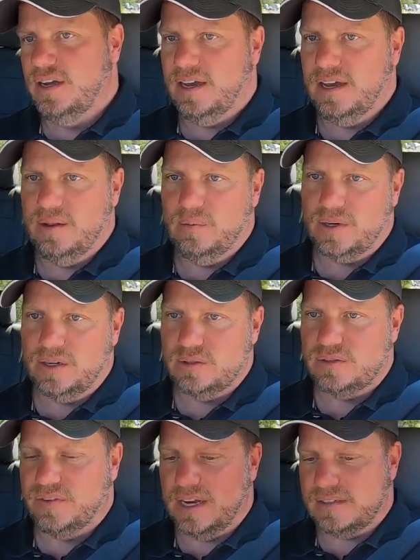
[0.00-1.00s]
and we're going to
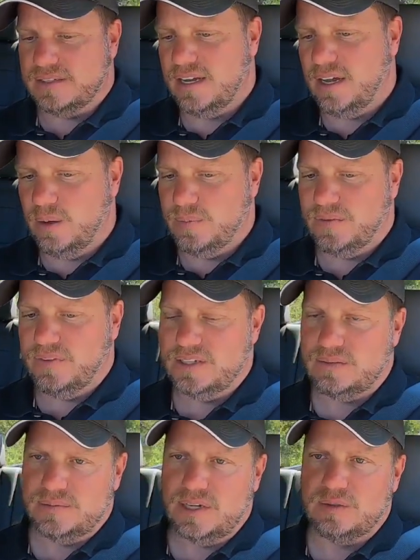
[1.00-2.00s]
lose the V8 sound, but if at
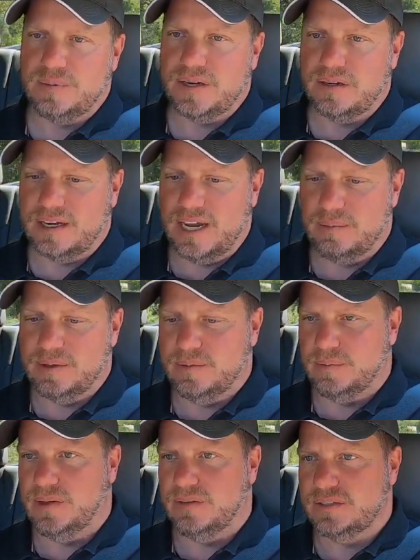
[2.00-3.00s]
least it sounds better in the
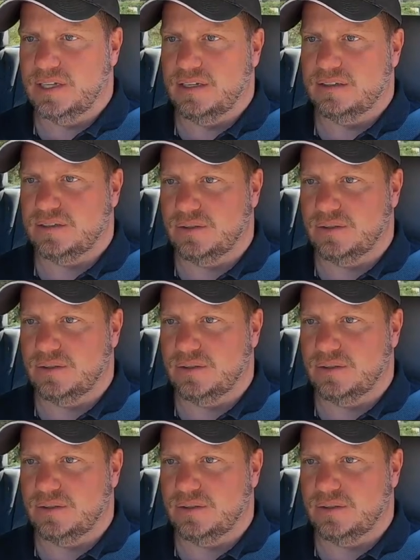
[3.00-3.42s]
cabin, we'll be all set.